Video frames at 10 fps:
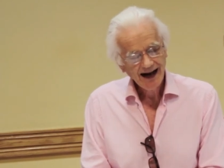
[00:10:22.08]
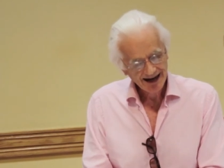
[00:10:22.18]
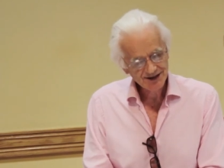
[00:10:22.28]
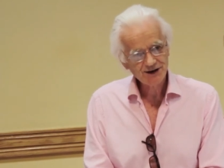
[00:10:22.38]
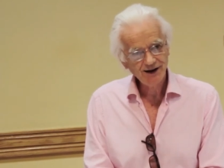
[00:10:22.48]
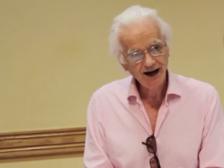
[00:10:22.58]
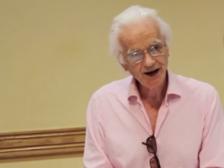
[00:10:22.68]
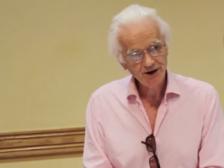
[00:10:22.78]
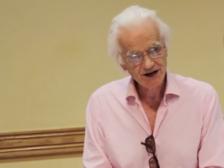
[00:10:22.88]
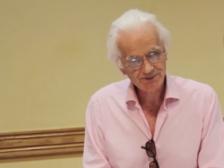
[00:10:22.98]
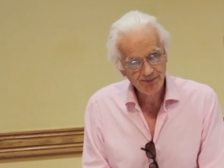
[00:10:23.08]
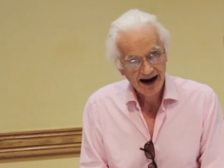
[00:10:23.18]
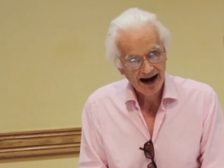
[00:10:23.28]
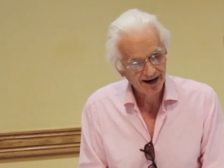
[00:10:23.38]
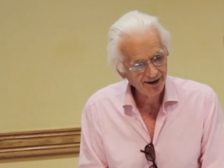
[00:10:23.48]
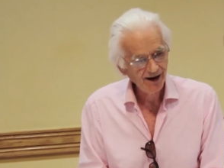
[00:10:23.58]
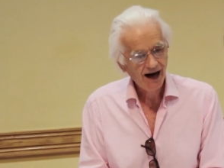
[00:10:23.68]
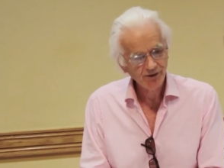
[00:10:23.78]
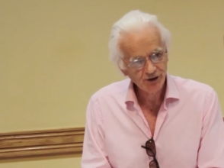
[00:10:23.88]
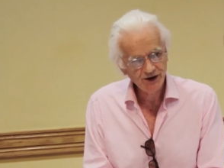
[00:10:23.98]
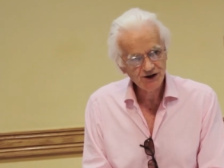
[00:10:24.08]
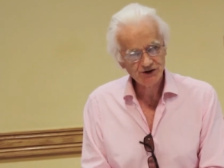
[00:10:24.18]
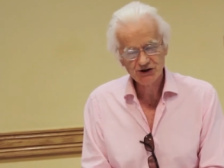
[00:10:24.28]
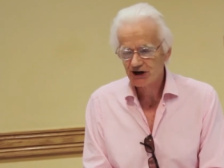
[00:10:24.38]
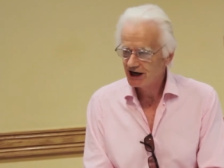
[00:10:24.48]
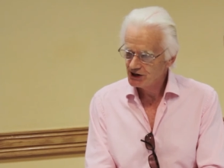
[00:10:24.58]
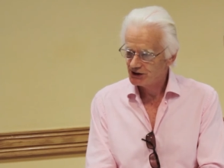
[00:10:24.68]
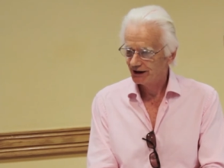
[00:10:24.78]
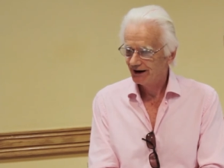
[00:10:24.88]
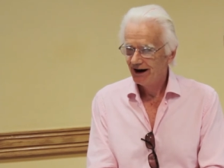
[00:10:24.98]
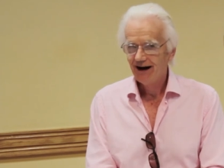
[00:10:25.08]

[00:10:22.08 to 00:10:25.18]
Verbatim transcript: had to lie on his back underneath the staging